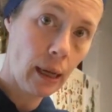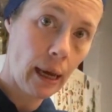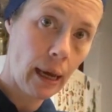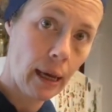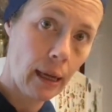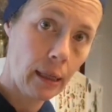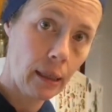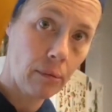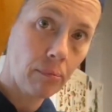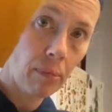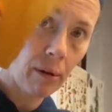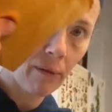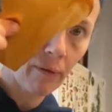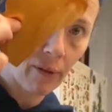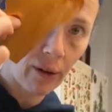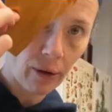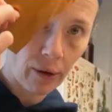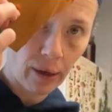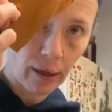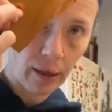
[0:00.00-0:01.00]
and be
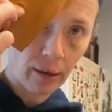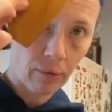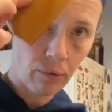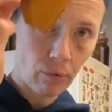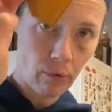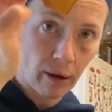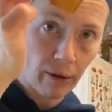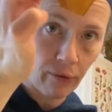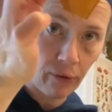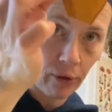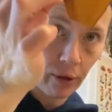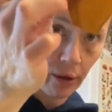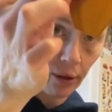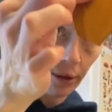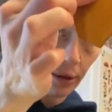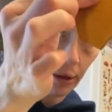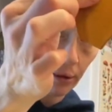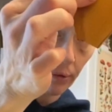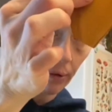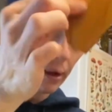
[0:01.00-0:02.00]
very wafery
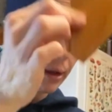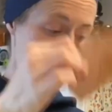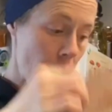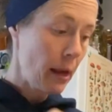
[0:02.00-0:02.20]
thin.